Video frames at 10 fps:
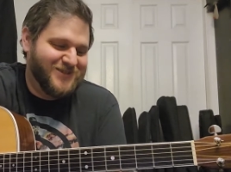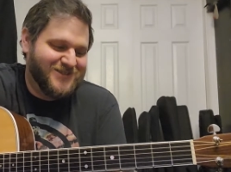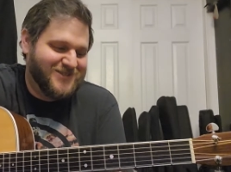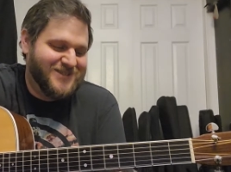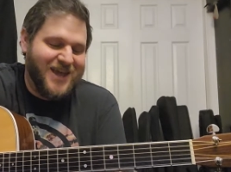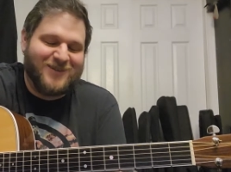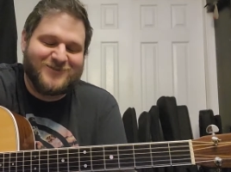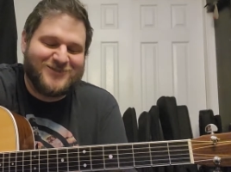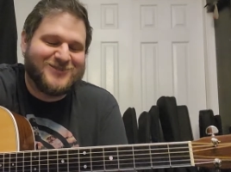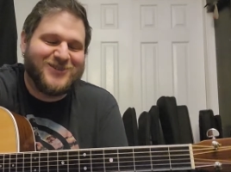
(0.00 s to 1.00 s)
It
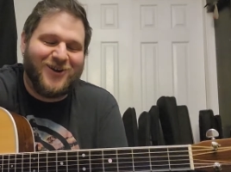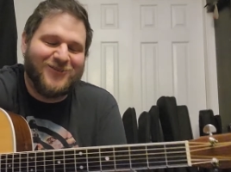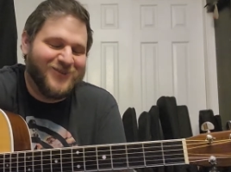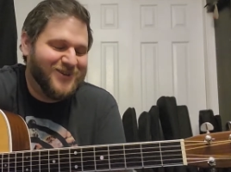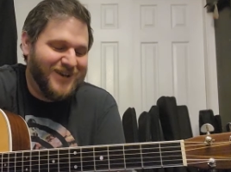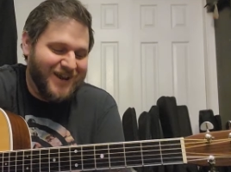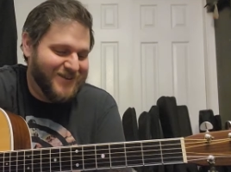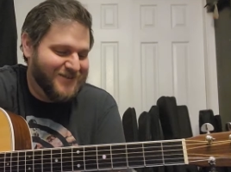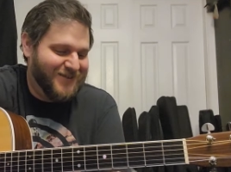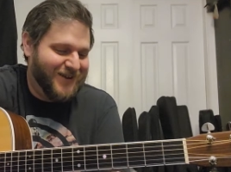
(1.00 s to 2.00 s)
sounds so good. I don't
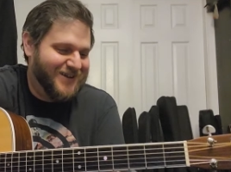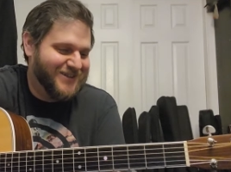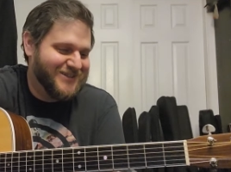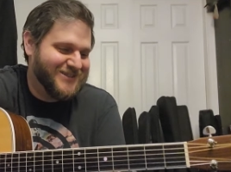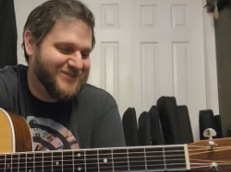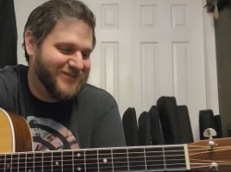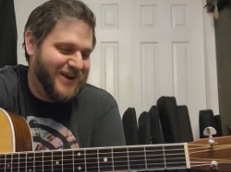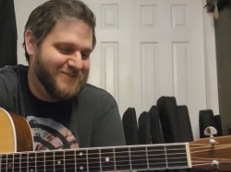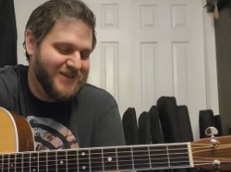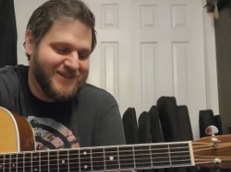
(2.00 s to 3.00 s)
even know how to
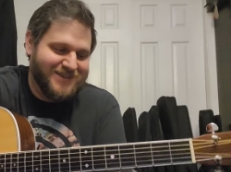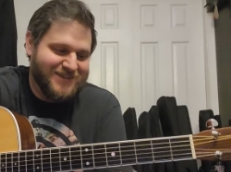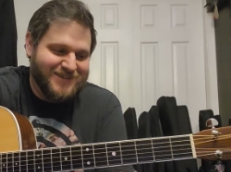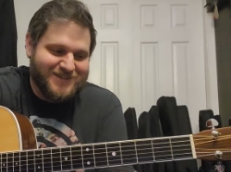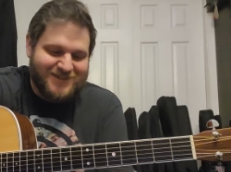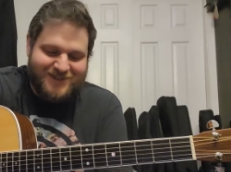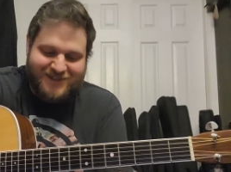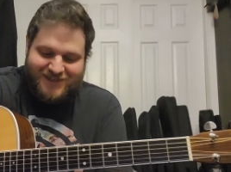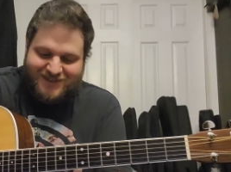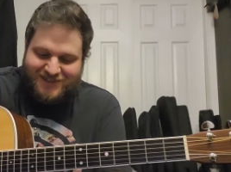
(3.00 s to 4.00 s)
describe it
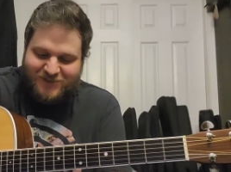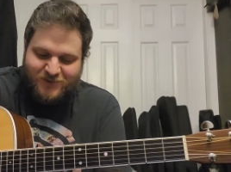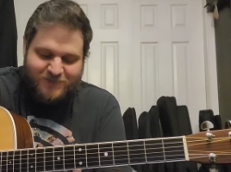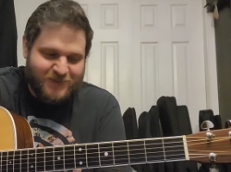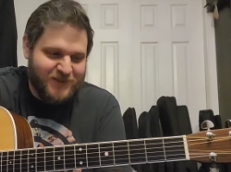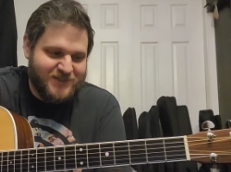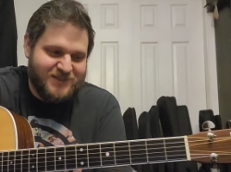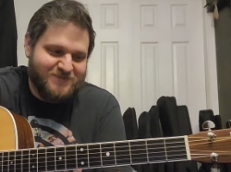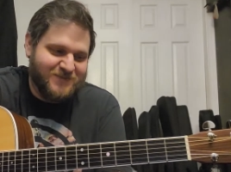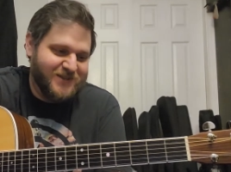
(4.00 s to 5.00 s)
uh, unless you're in
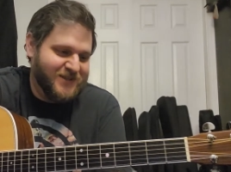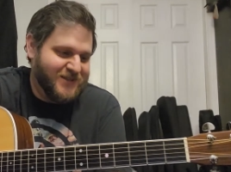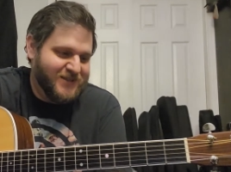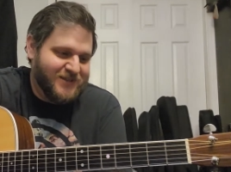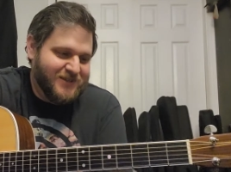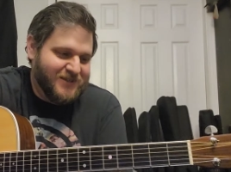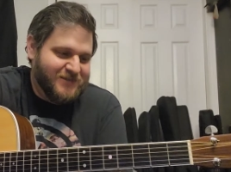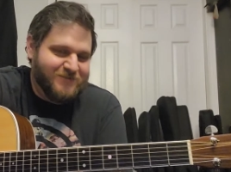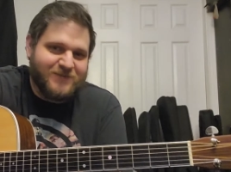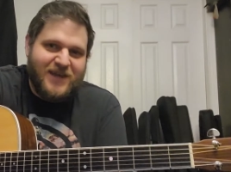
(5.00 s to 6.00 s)
person. But
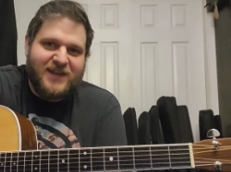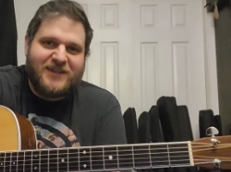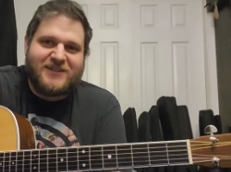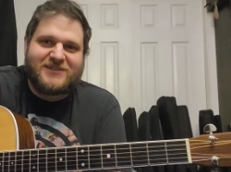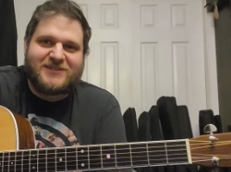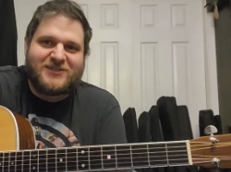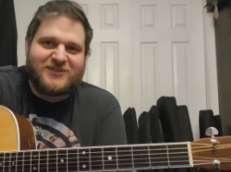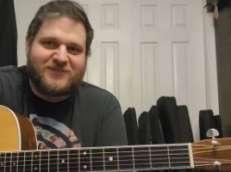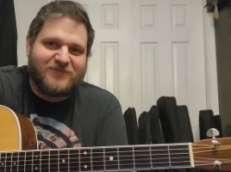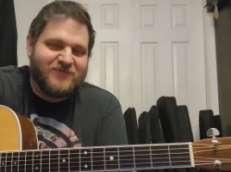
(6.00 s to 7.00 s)
man, it is
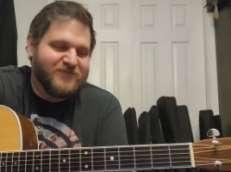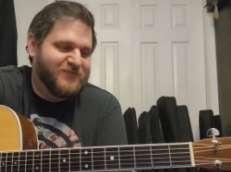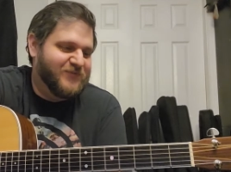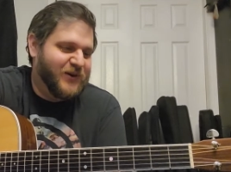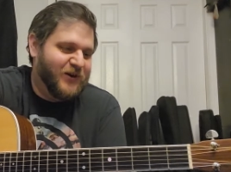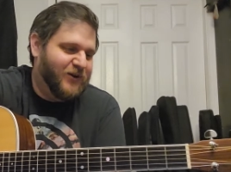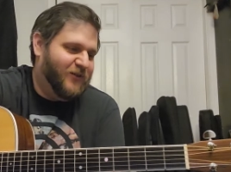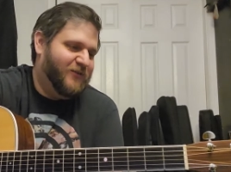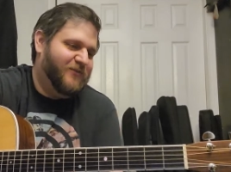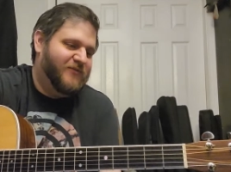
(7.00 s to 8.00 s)
just
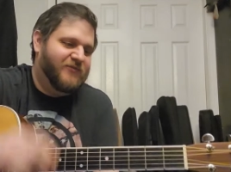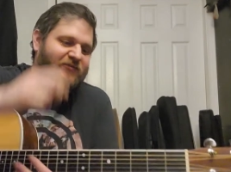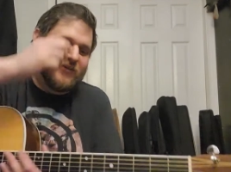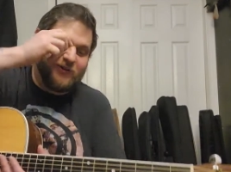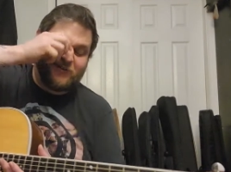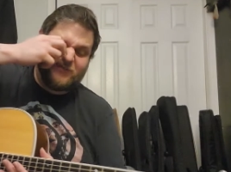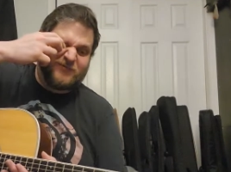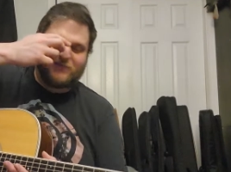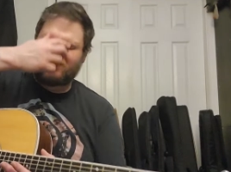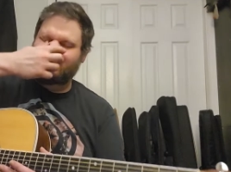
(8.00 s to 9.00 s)
full,
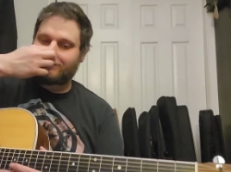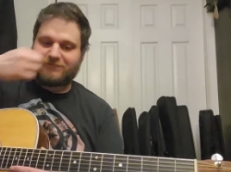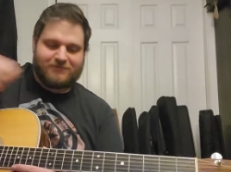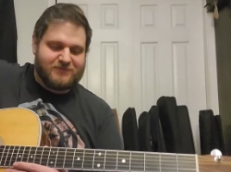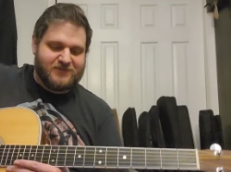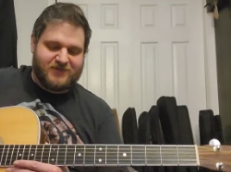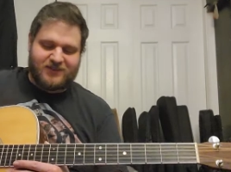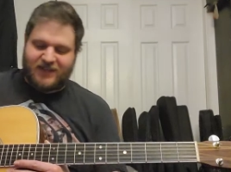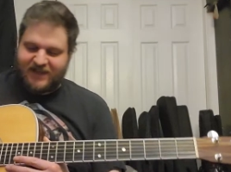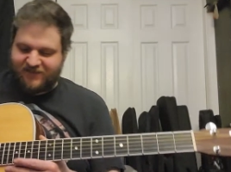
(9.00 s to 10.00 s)
full of
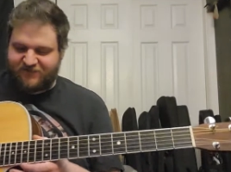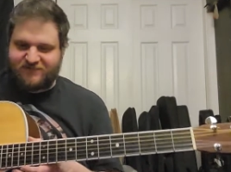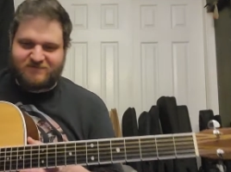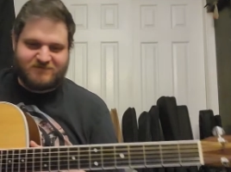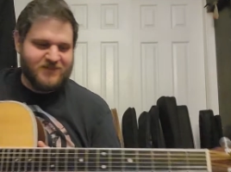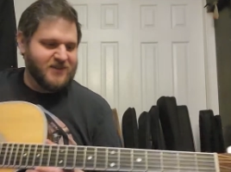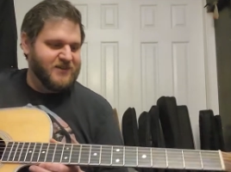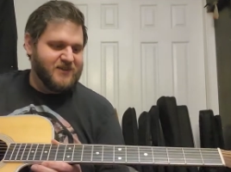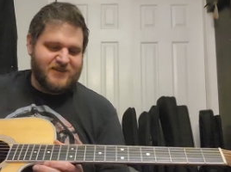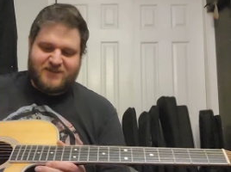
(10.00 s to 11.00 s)
life and
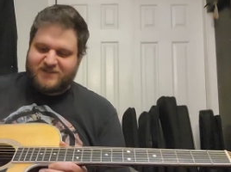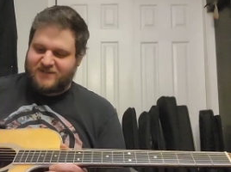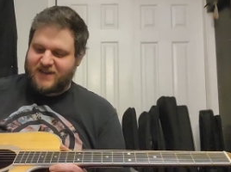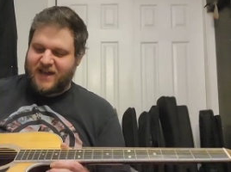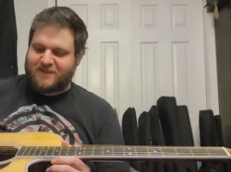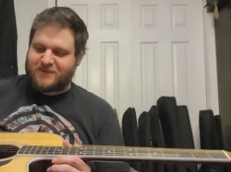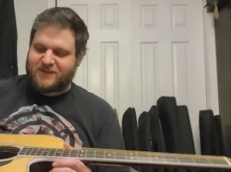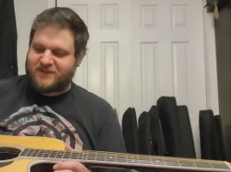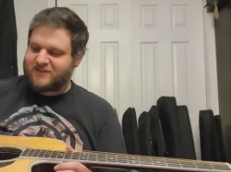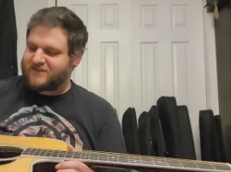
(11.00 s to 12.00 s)

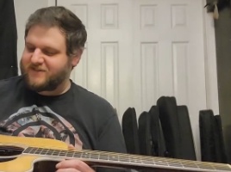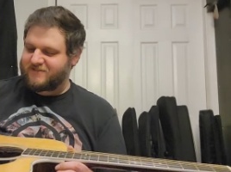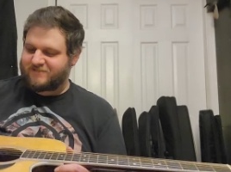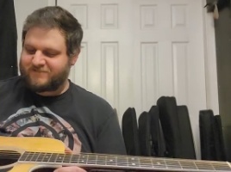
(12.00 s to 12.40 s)
happiness, and